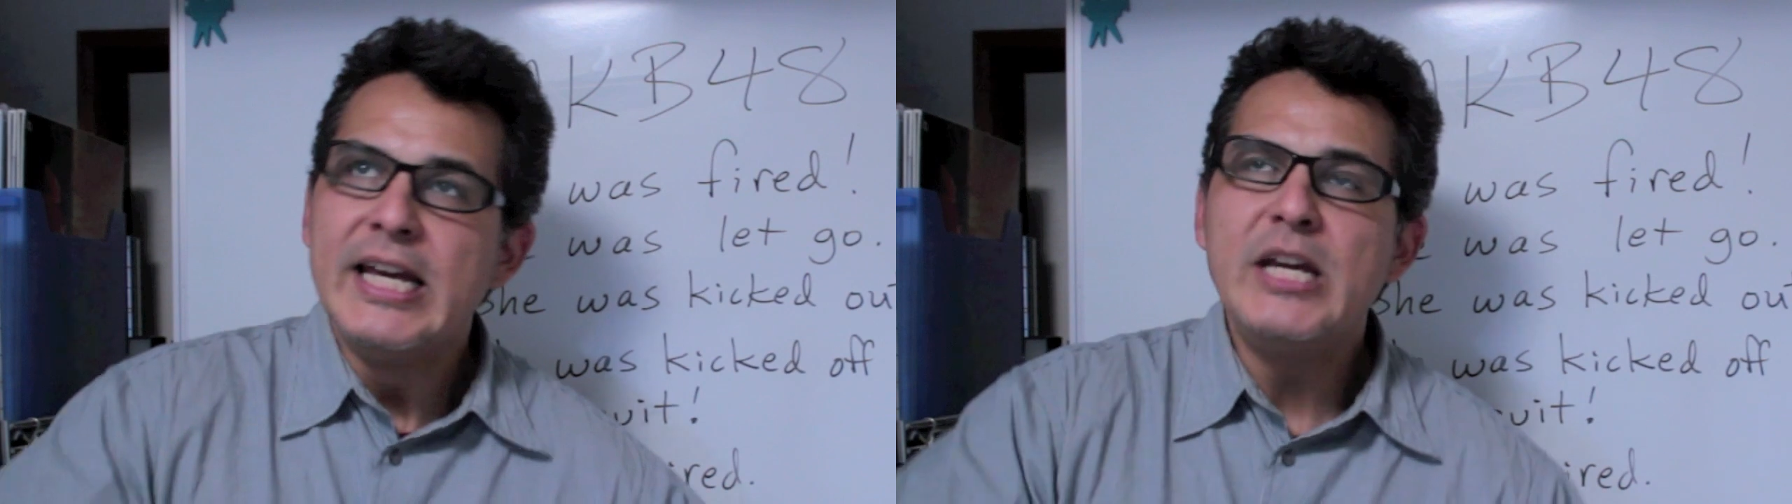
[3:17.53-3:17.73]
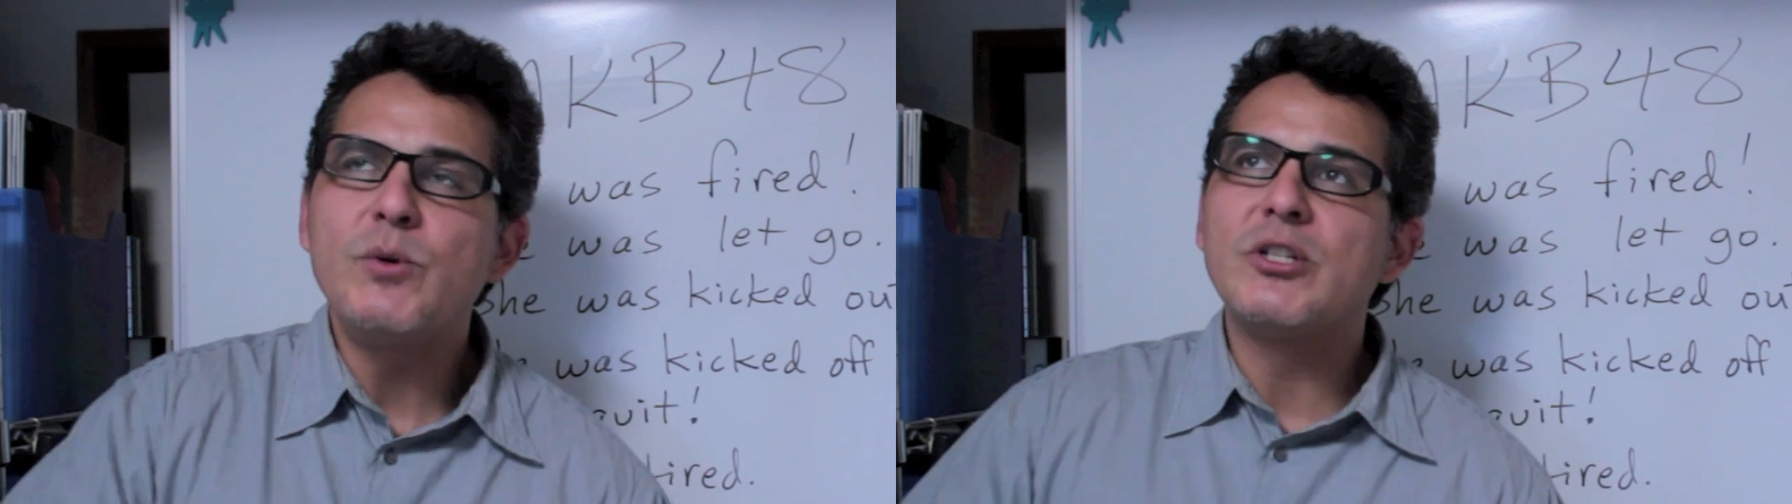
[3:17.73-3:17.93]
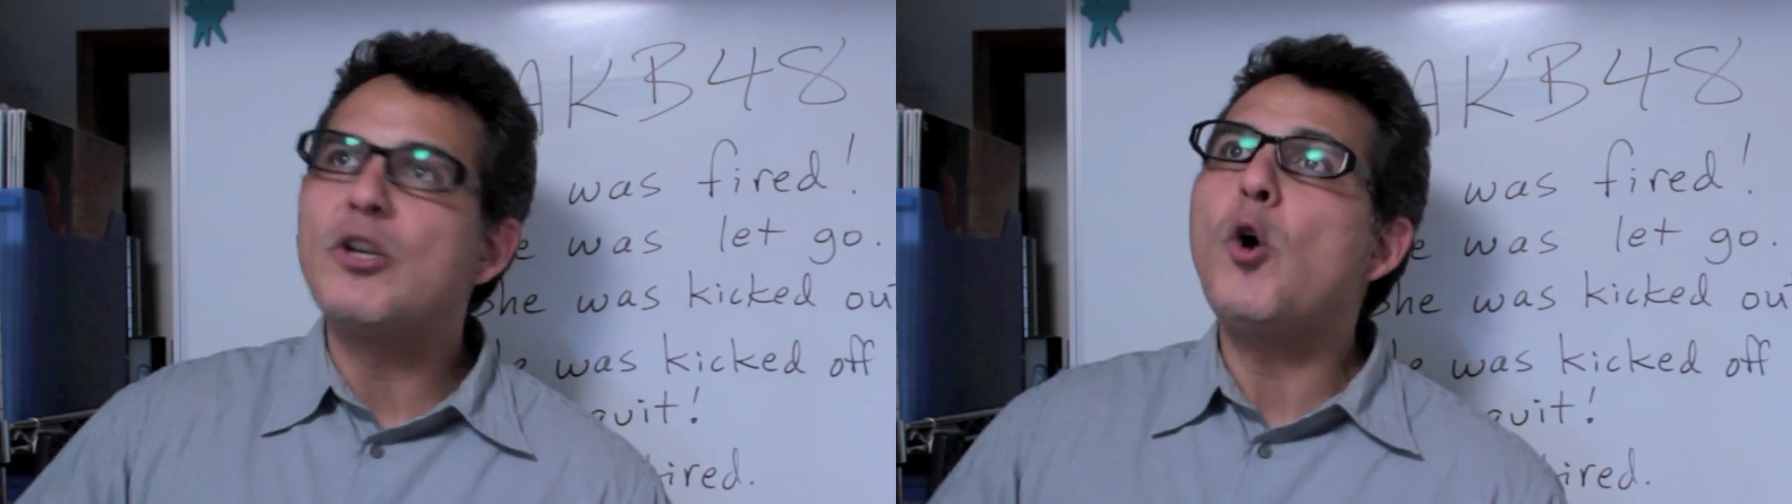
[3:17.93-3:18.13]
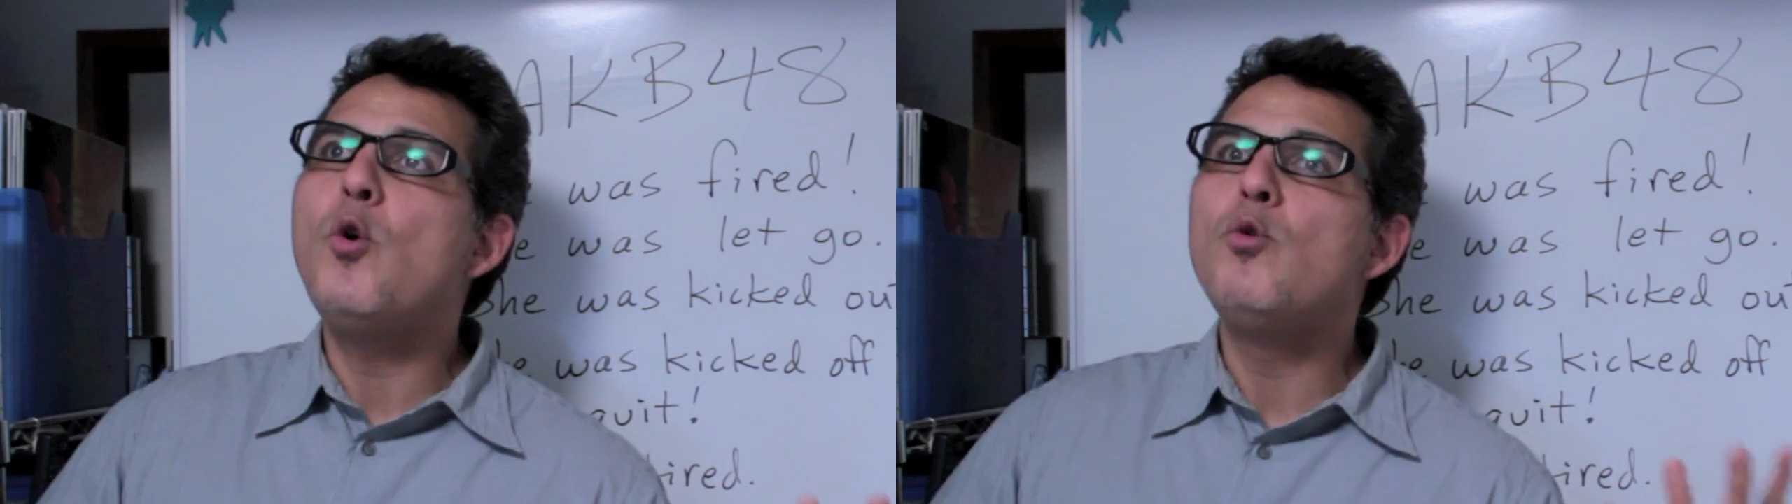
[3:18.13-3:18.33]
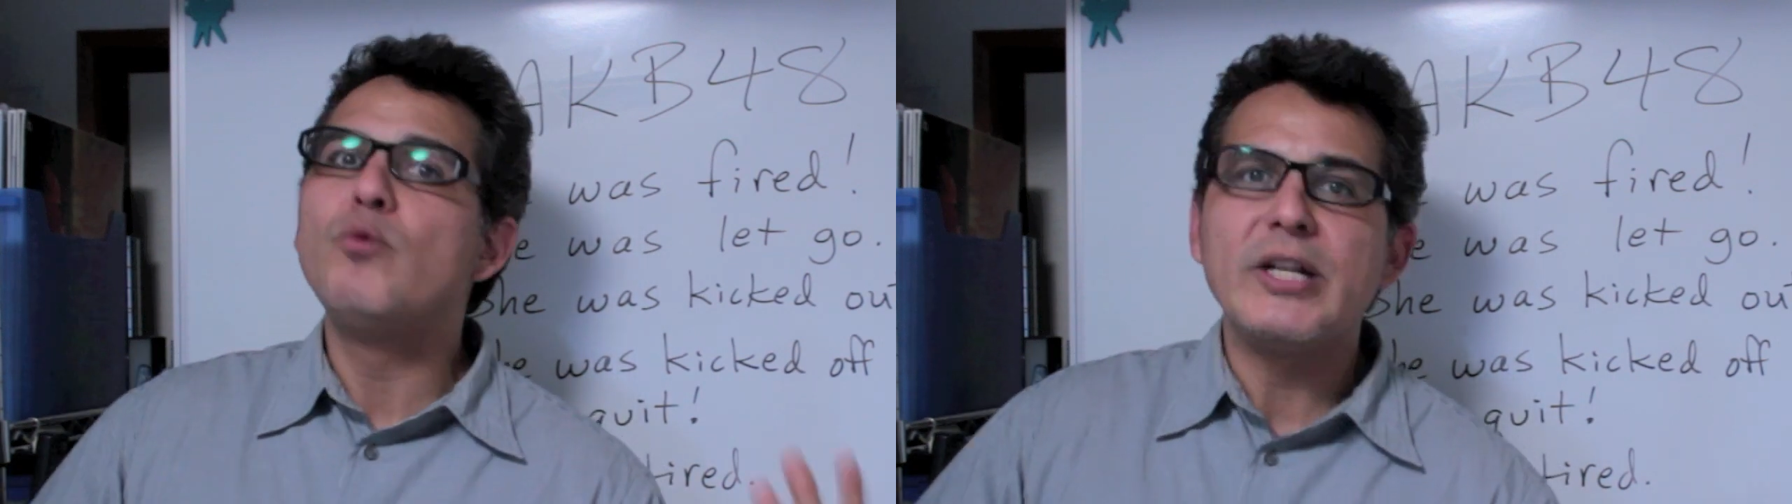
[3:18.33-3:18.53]
He was
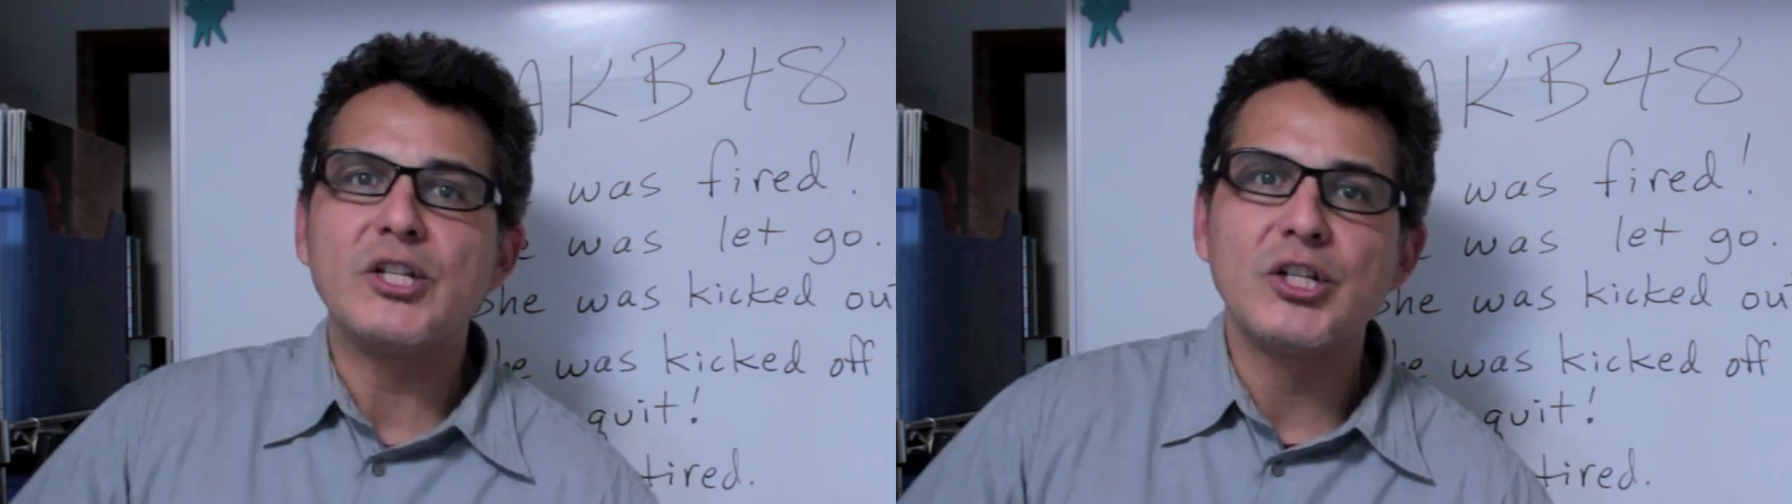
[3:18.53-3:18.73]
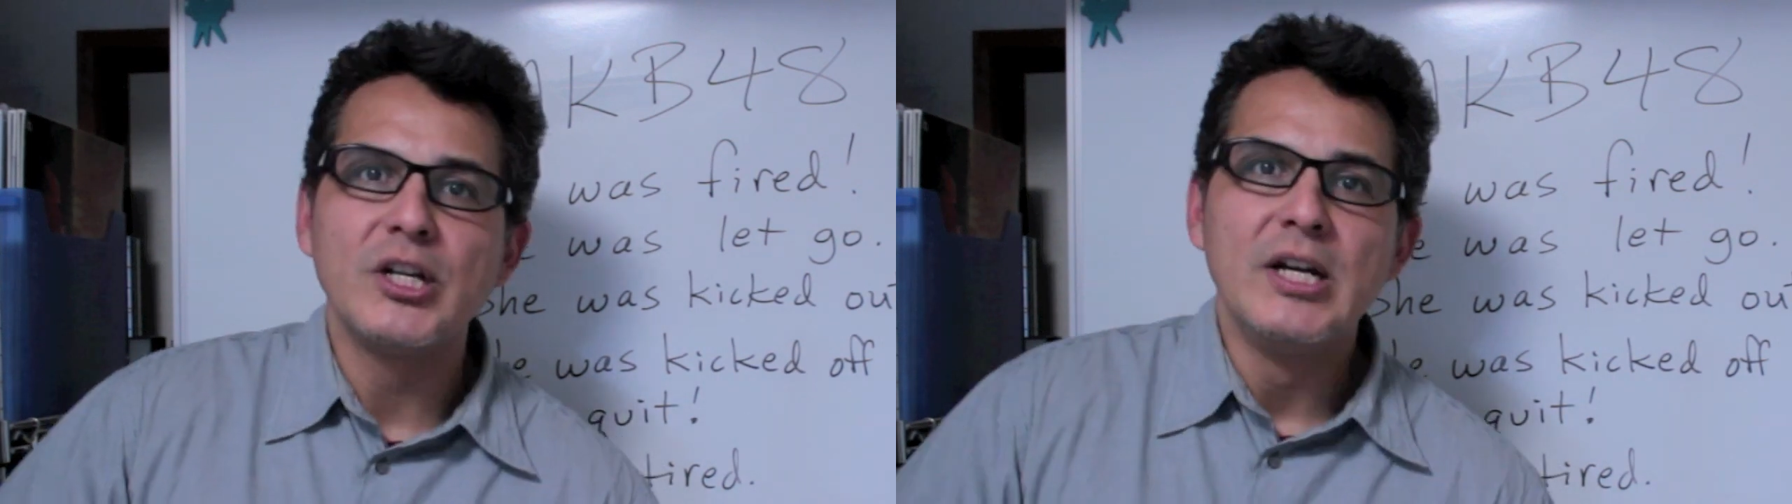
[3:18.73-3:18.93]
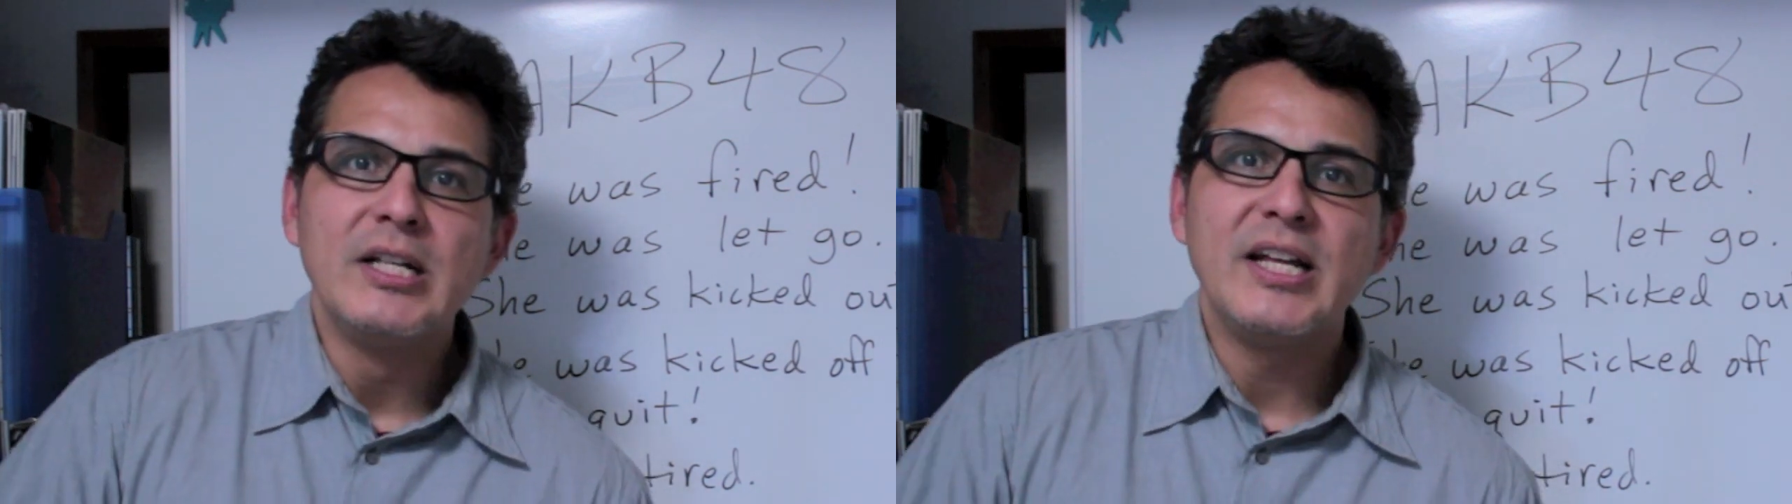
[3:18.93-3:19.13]
so rich